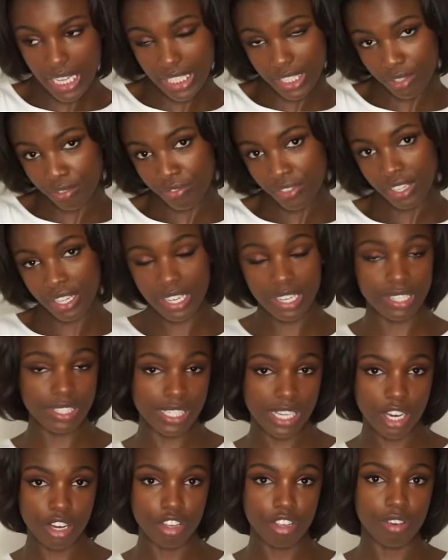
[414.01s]
I don't think I can
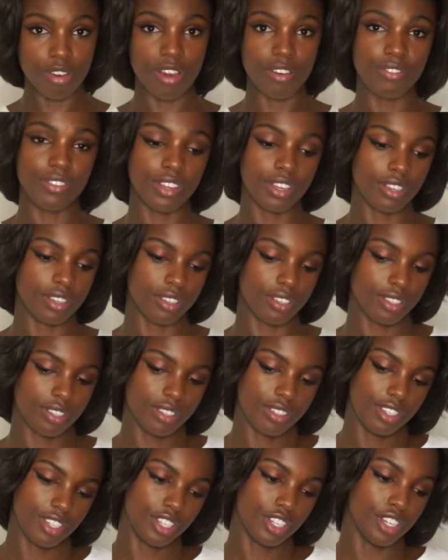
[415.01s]
tell you. I think,
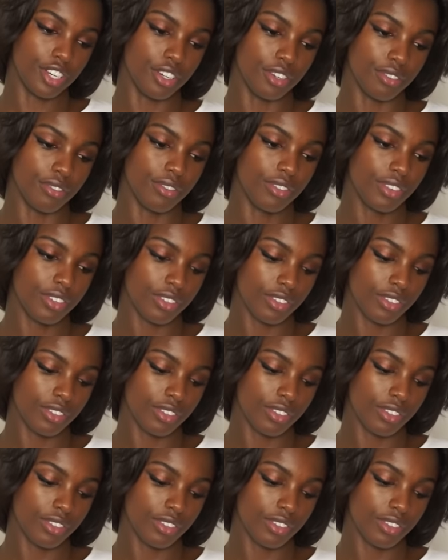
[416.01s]
you know,